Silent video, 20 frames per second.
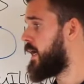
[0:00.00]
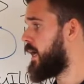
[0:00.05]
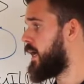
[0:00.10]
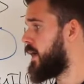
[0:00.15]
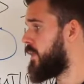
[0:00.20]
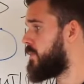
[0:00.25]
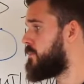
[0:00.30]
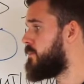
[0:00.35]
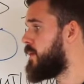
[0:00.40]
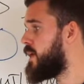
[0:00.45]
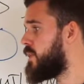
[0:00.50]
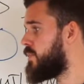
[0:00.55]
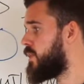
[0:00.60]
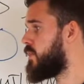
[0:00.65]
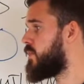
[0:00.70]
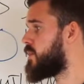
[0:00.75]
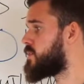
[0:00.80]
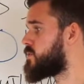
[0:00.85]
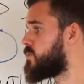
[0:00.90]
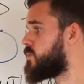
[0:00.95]
The main
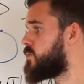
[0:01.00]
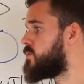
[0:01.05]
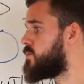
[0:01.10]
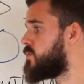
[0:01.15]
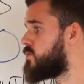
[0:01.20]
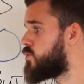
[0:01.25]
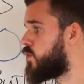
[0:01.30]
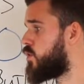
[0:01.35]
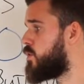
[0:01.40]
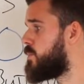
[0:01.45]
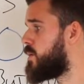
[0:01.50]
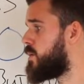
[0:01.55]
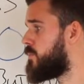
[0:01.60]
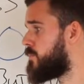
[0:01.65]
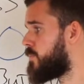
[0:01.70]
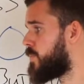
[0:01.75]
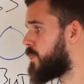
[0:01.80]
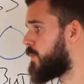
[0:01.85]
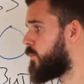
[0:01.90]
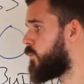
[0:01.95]
thing that's going to
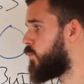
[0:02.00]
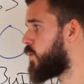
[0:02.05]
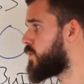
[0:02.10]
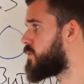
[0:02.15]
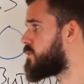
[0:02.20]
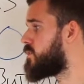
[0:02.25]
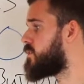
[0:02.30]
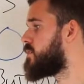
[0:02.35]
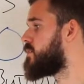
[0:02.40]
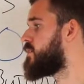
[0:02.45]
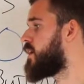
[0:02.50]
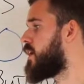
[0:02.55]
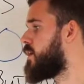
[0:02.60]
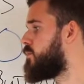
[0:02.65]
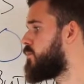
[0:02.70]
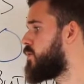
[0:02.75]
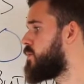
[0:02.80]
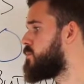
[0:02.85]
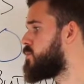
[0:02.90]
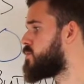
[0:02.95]
determine what
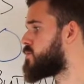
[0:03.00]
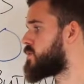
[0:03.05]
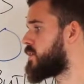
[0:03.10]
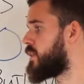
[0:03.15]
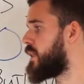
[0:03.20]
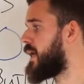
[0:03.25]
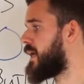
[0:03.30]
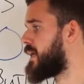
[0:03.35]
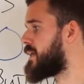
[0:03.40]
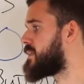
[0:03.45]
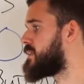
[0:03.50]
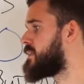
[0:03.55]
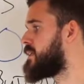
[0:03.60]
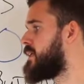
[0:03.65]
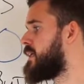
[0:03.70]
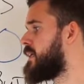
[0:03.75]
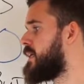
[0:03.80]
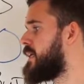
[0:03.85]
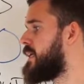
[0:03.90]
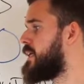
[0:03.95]
time frame you select
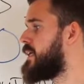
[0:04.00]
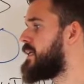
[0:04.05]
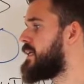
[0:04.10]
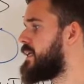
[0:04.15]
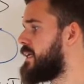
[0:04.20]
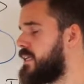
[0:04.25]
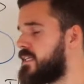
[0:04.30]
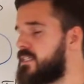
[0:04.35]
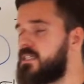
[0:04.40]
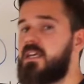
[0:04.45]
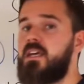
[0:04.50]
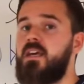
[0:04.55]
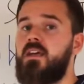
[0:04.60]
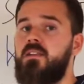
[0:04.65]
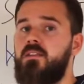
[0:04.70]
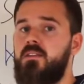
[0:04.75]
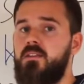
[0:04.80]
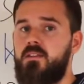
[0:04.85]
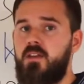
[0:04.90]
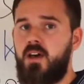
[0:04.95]
is,
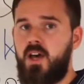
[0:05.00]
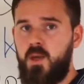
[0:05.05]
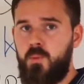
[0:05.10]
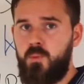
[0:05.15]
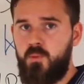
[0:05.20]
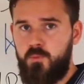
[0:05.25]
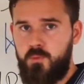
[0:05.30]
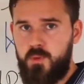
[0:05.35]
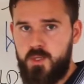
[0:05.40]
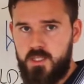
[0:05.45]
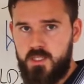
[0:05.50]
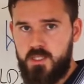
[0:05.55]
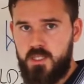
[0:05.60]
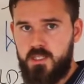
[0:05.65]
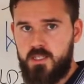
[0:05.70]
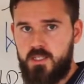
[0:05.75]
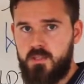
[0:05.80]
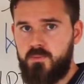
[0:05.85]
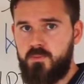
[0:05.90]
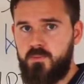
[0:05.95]
again, the type of
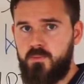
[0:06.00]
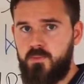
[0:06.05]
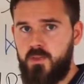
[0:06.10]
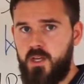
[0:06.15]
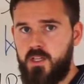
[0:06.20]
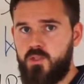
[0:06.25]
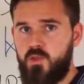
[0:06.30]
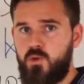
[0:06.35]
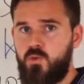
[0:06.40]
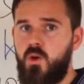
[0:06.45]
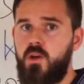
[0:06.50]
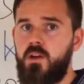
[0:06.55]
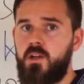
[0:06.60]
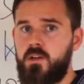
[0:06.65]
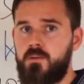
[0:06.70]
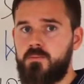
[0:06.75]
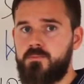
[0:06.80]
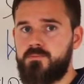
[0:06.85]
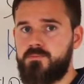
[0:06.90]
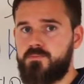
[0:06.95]
business that you're running.